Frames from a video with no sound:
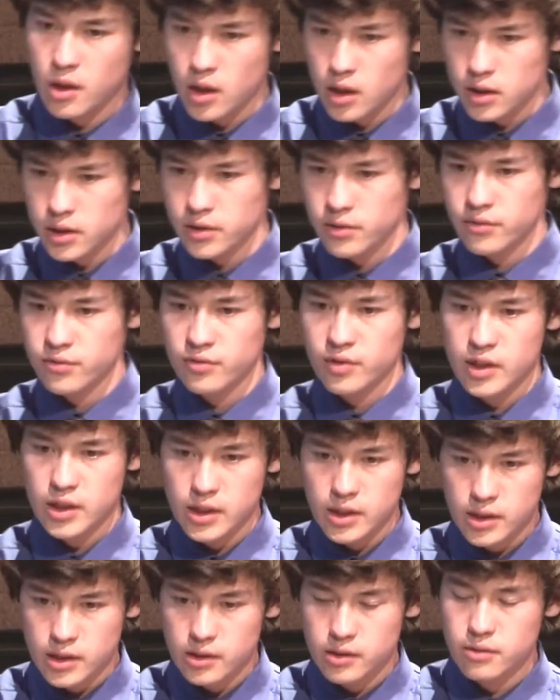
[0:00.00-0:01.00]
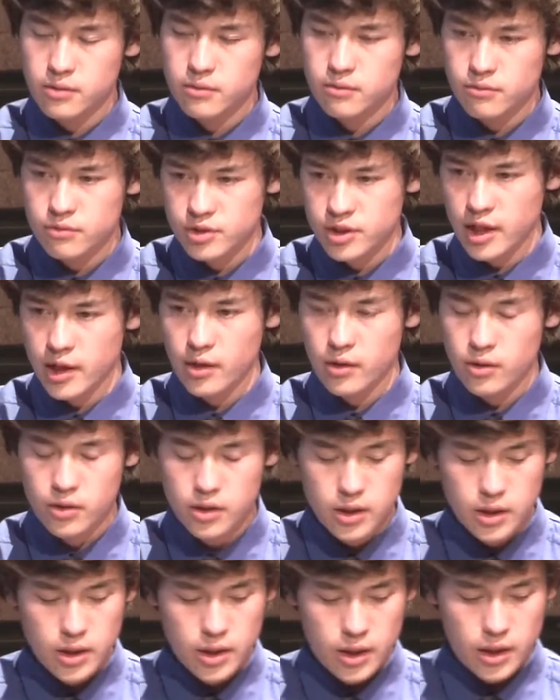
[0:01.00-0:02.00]
octave, key, scale,
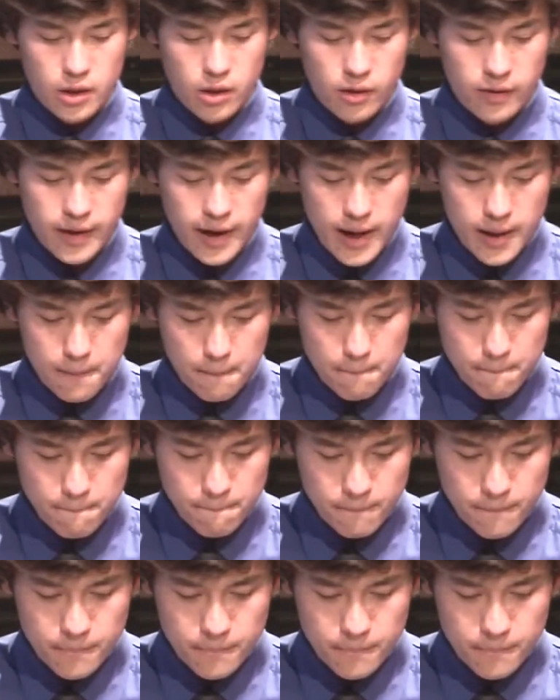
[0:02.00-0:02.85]
and all that.